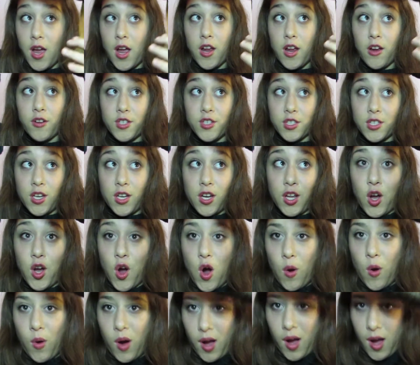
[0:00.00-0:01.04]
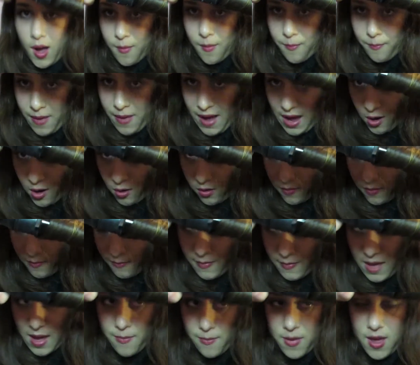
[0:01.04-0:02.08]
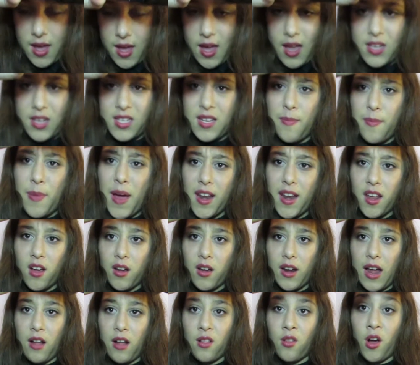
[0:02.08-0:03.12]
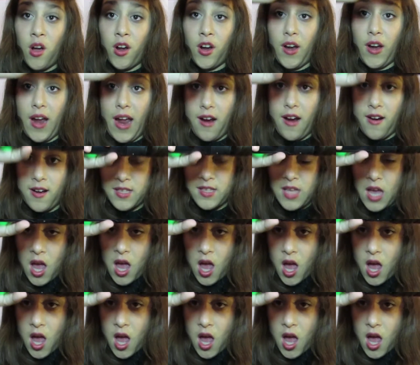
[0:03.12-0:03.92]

You're just going to go about maybe, depending on how long your hair is,